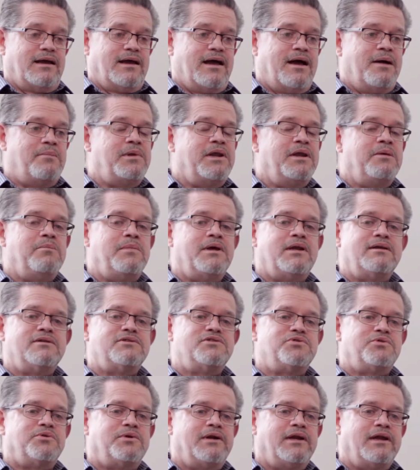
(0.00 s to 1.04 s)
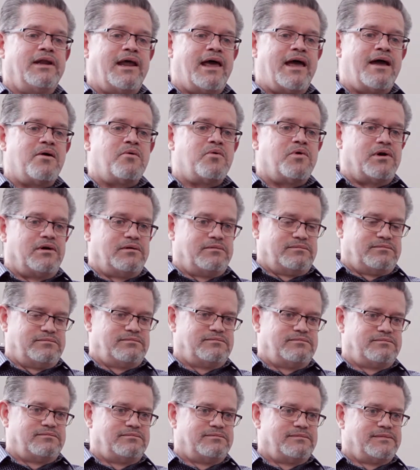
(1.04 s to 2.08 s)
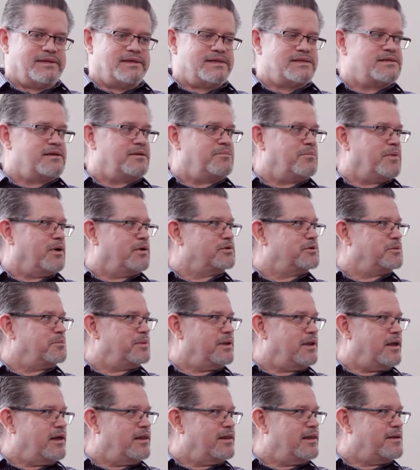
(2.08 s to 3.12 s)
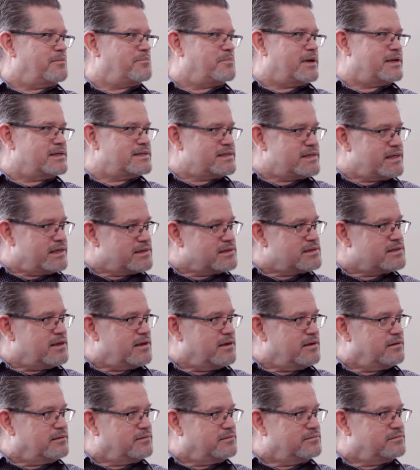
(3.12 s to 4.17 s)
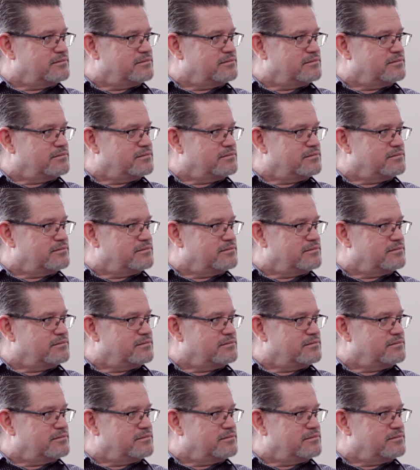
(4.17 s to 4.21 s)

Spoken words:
How many minutes are in an hour? I said, multiply that by 60.